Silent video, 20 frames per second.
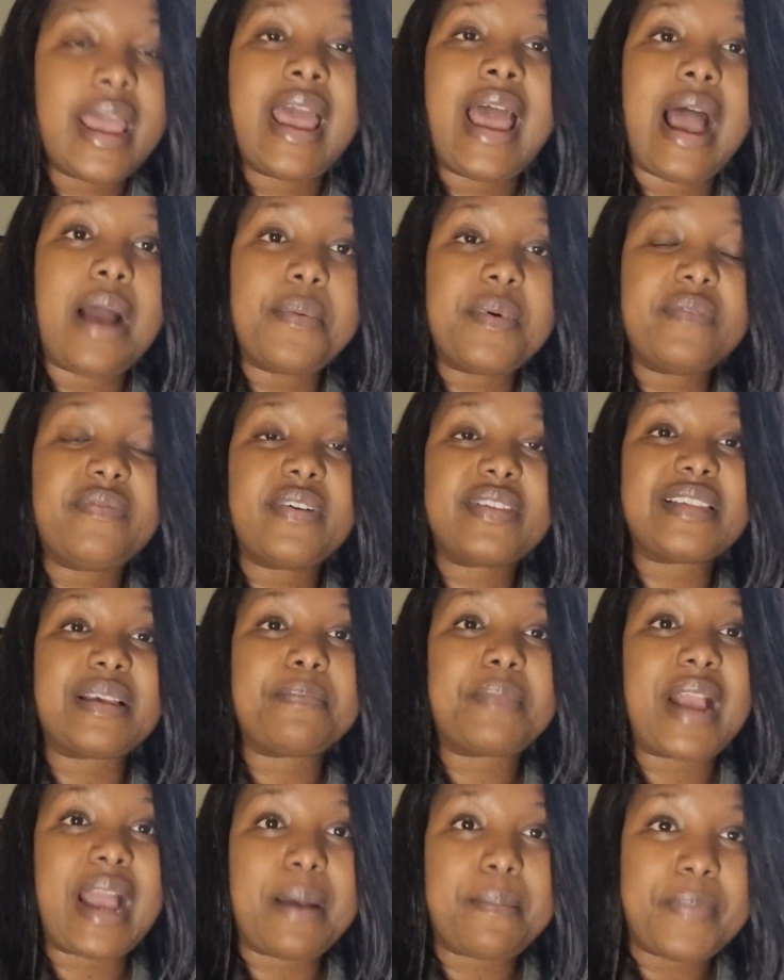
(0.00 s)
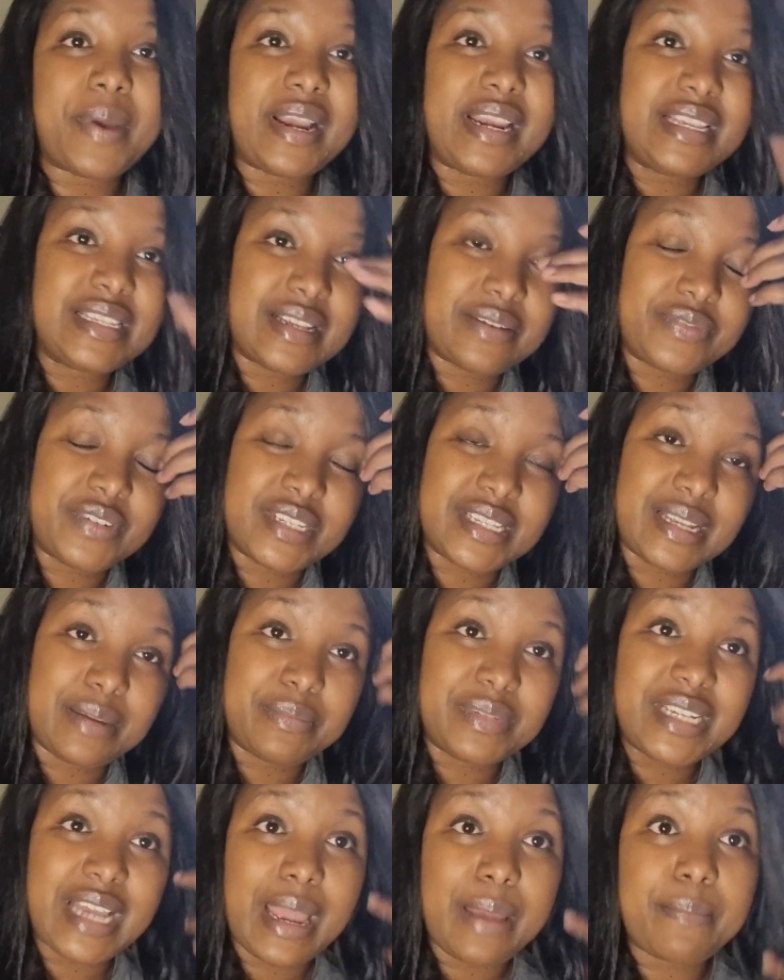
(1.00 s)
However, some companies, after
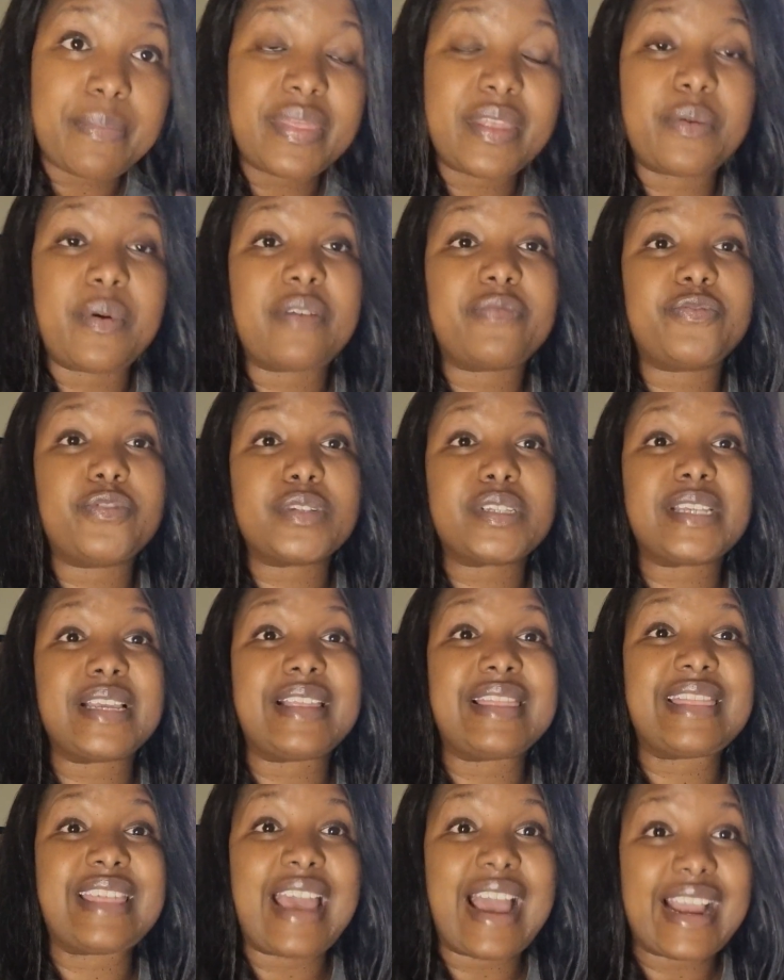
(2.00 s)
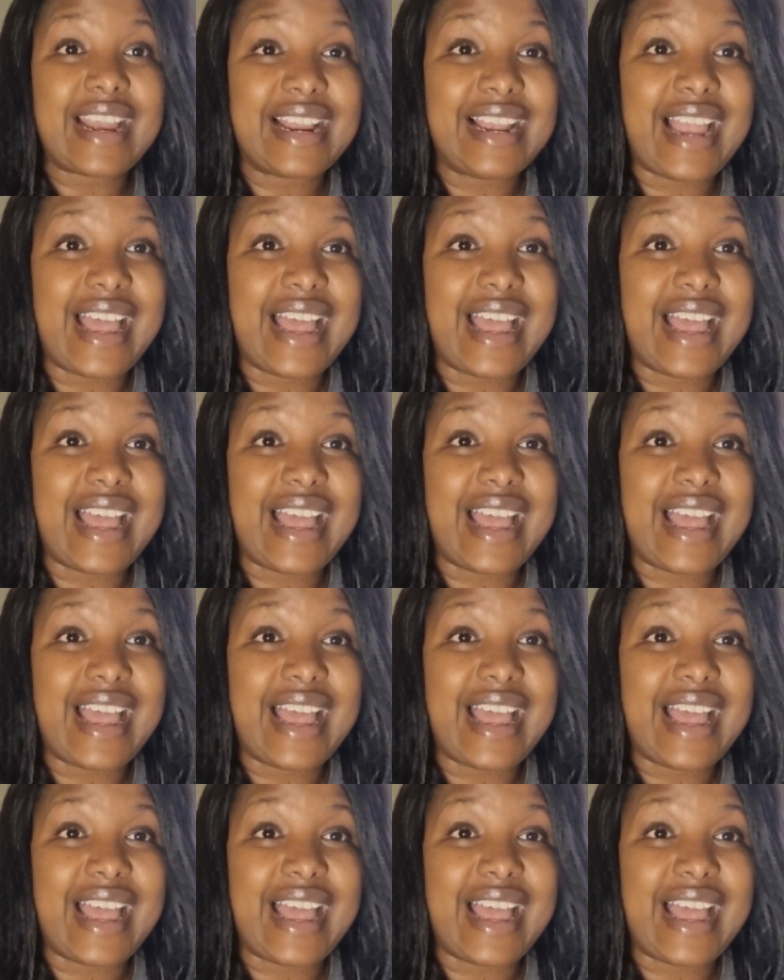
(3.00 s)
some time, they were forcing their